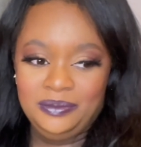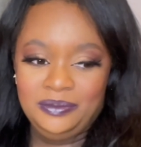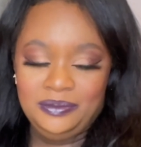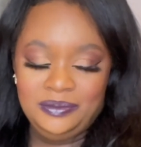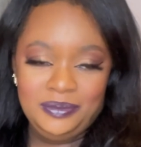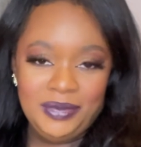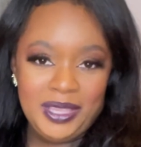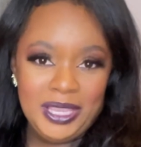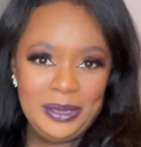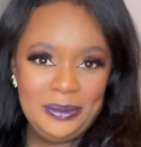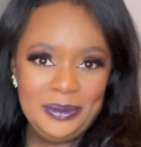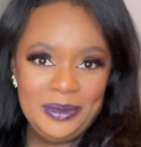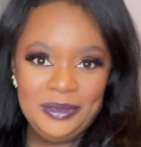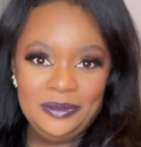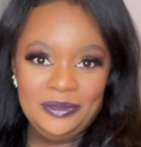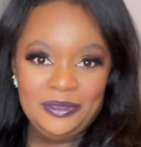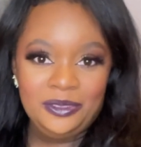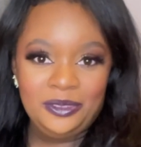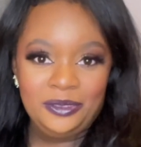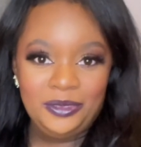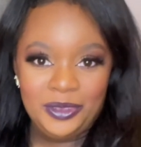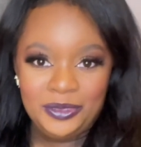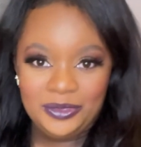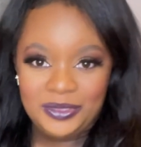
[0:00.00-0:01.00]
maybe even
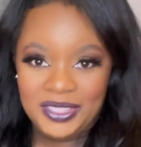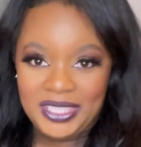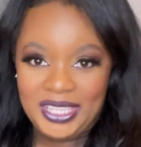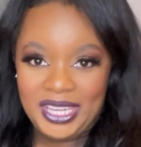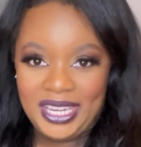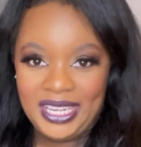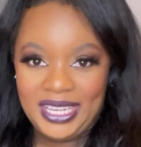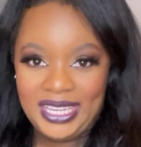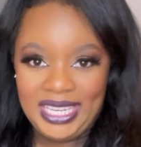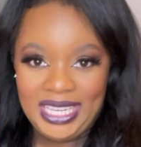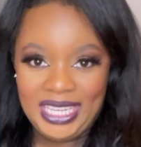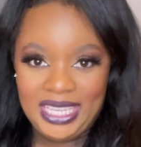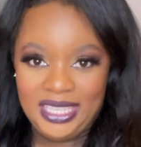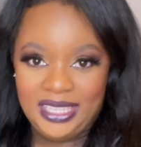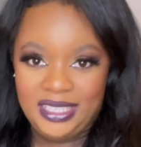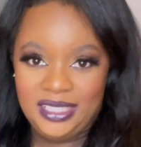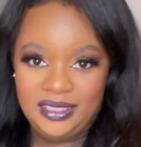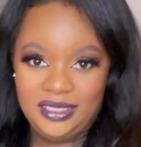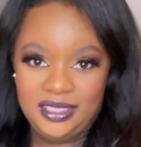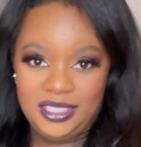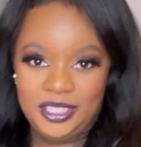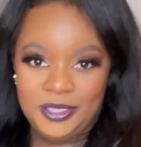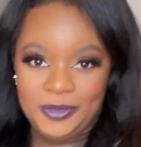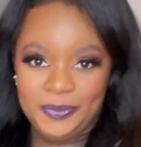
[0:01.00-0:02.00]
15
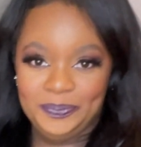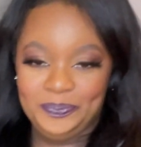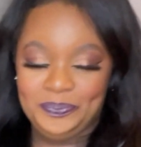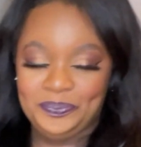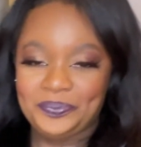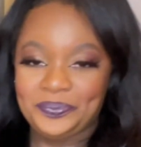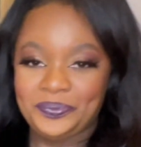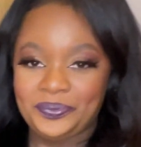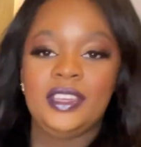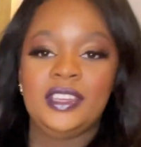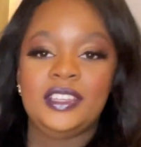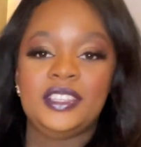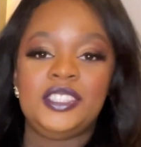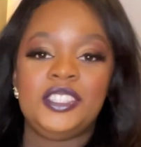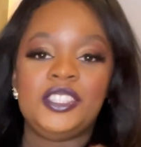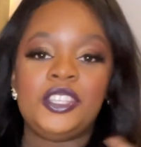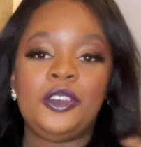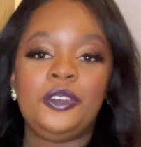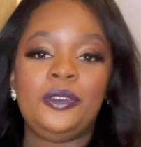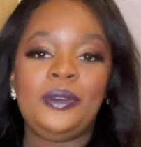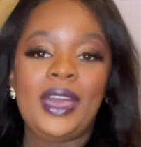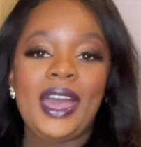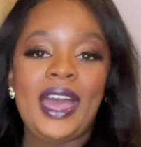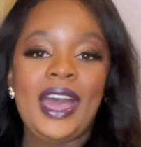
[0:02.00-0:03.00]
years.
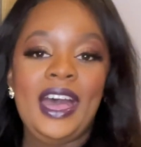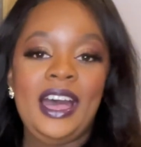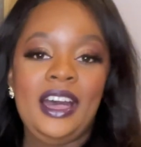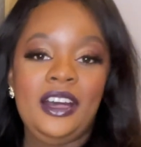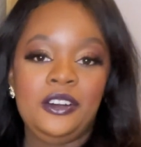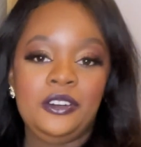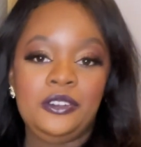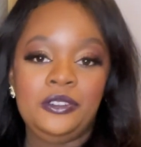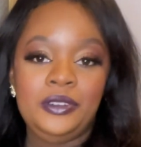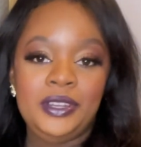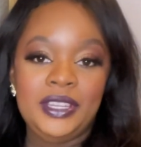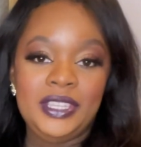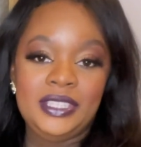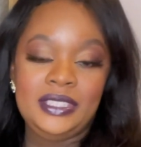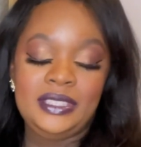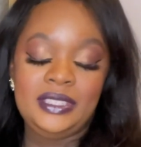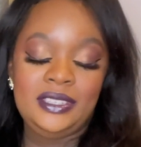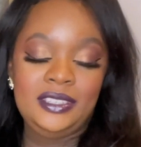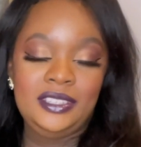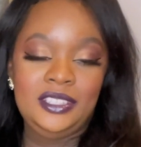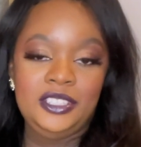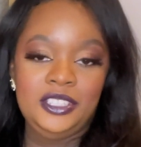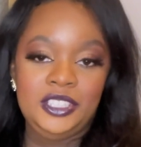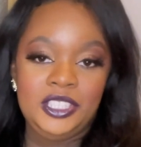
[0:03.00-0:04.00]
So how is the
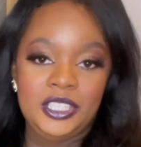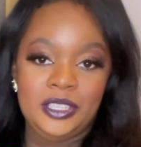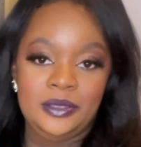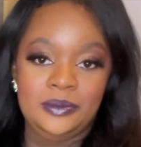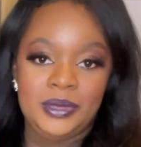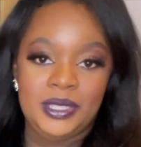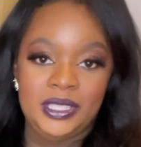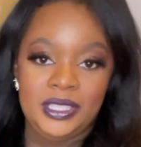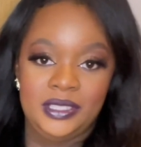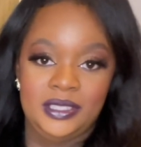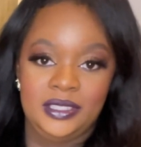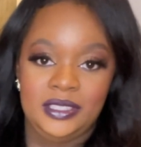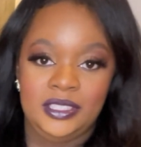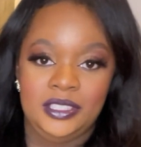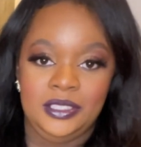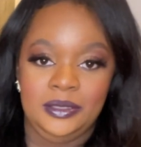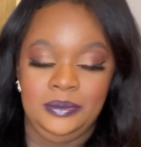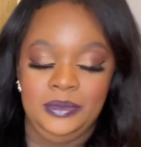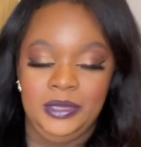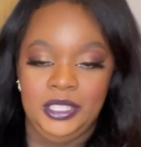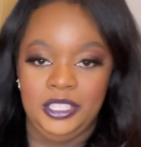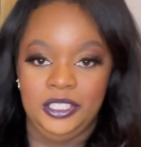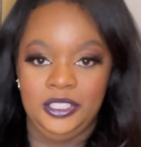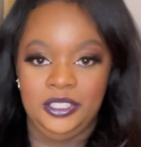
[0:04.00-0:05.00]
NuDerm system
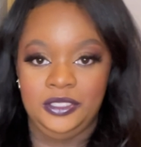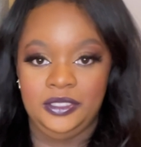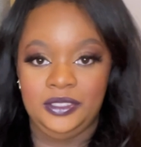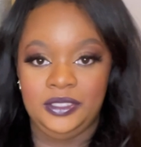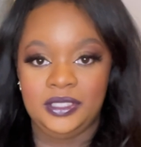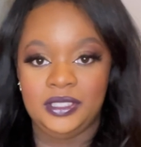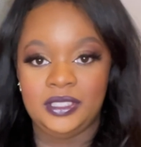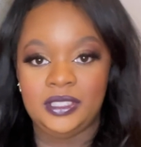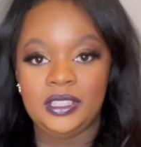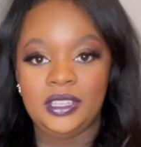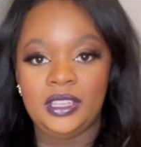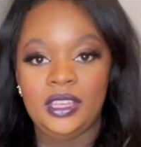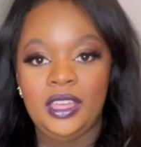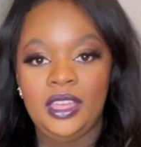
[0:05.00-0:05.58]
used?